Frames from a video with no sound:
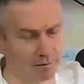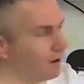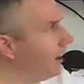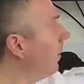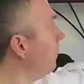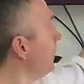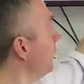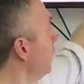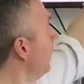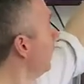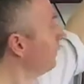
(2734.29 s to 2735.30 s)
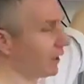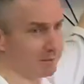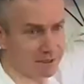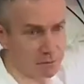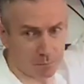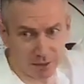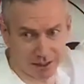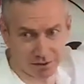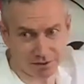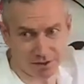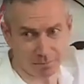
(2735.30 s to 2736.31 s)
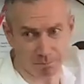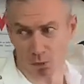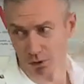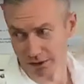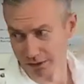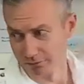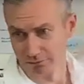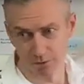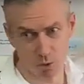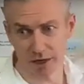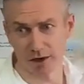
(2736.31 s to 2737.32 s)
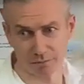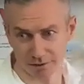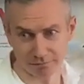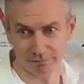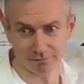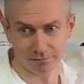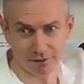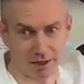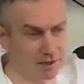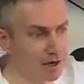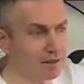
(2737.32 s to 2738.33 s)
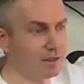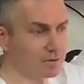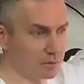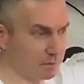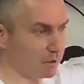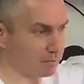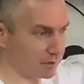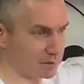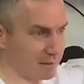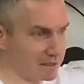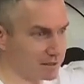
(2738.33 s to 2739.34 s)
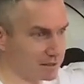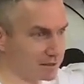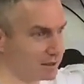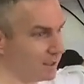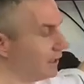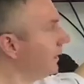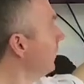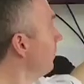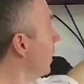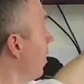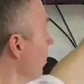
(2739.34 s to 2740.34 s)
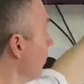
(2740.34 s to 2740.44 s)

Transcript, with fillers: Um, environmental protection is done poorly quite often. Uh, none of these are perfect spaces, but all of